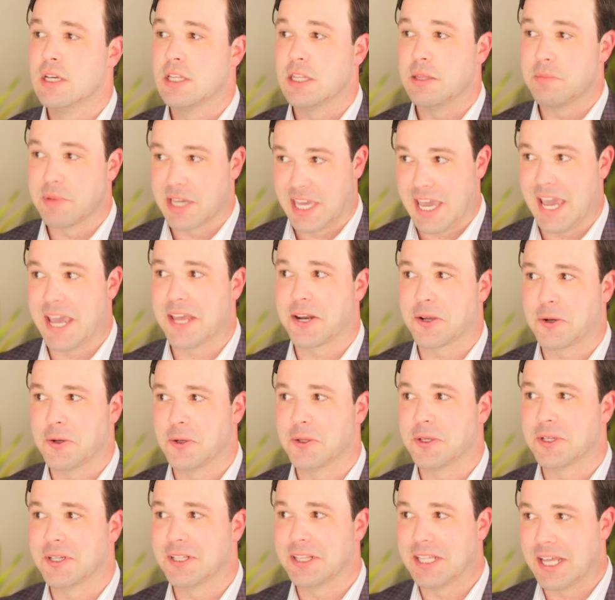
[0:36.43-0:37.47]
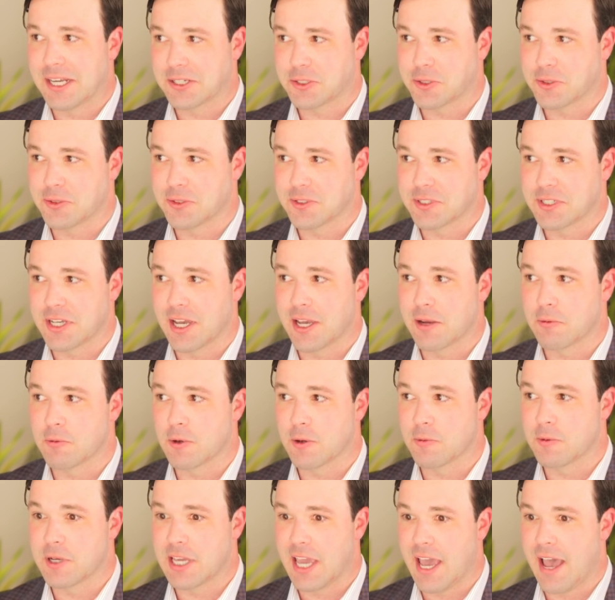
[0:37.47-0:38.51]
the mechanical and electrical side
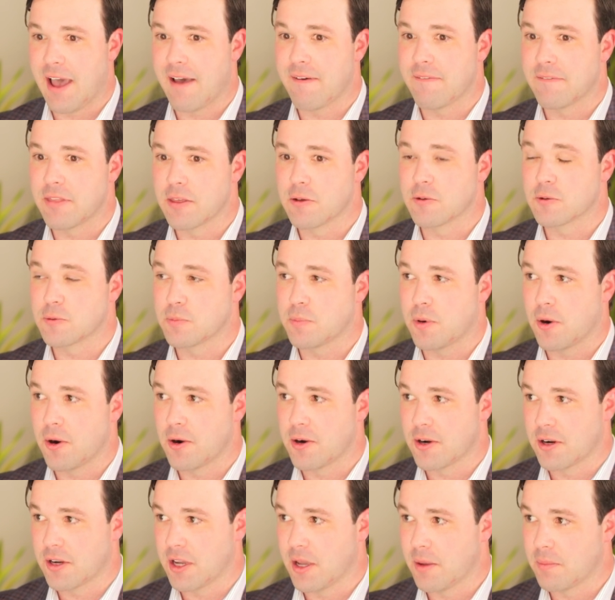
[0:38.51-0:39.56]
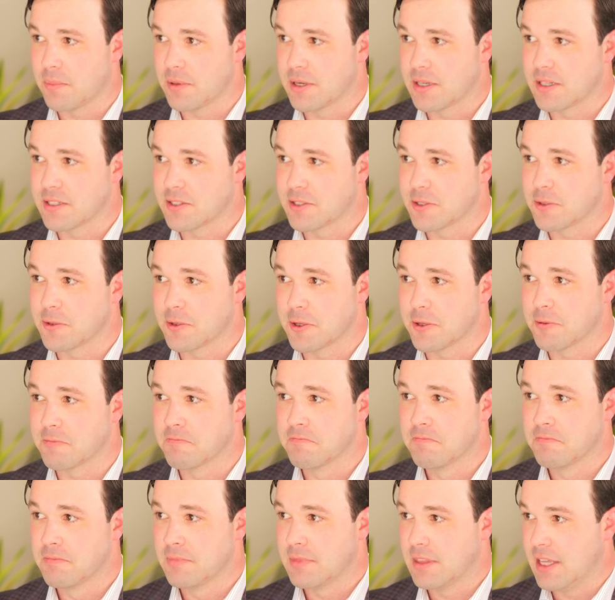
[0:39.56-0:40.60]
where we have those partner companies who are
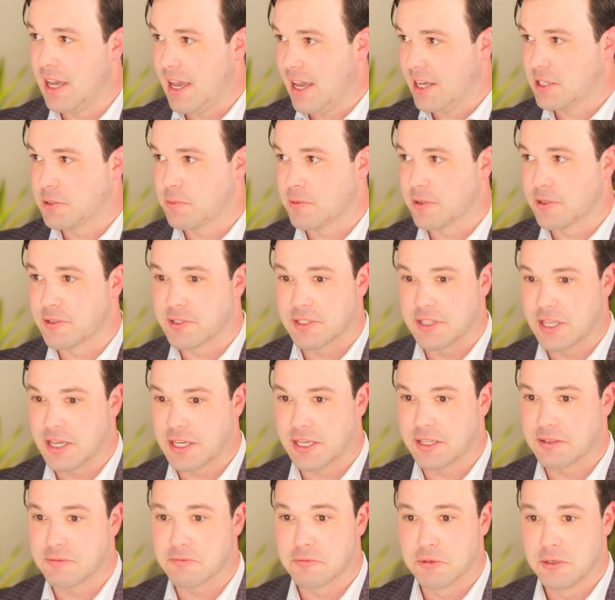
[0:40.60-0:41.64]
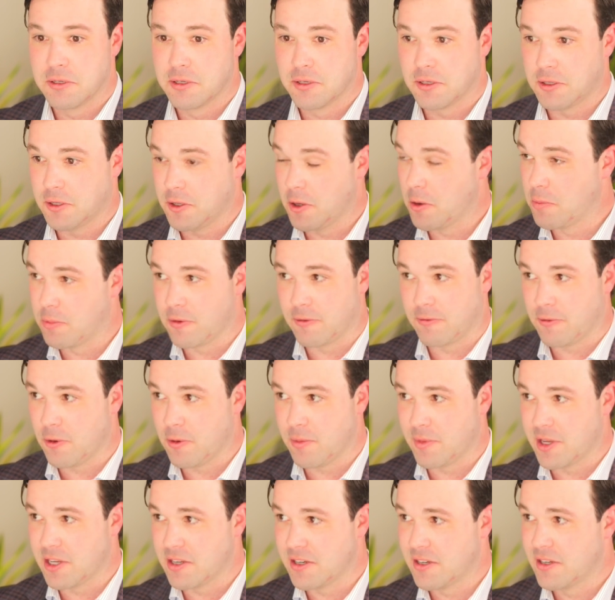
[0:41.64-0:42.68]
the experts and they can go
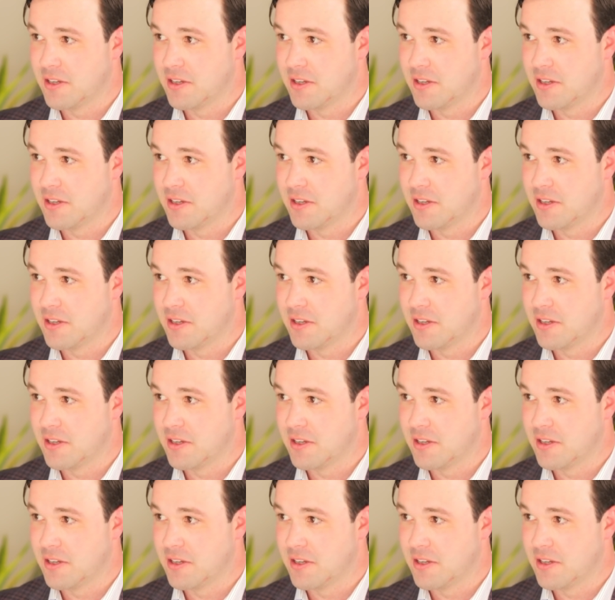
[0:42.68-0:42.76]
perform it?